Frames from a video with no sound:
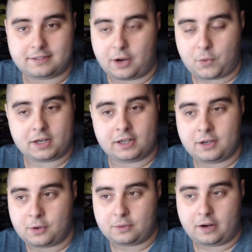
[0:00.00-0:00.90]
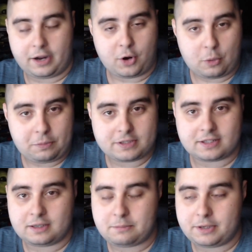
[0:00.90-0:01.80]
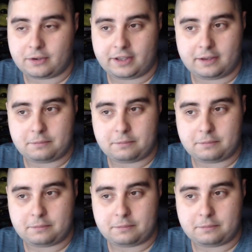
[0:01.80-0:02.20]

I wanna know. I hope he's gonna be okay,